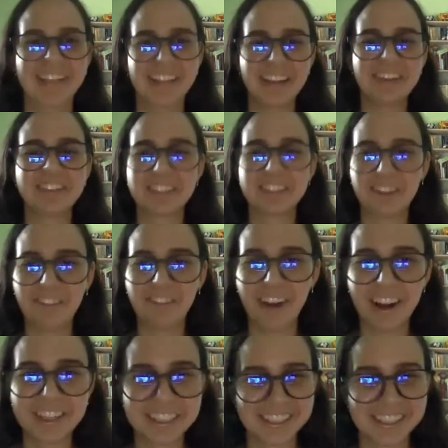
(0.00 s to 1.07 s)
thank you so
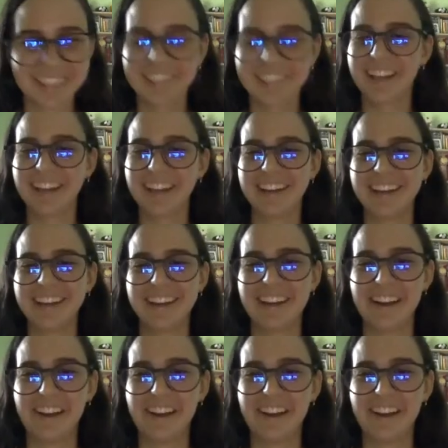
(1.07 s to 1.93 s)
much, like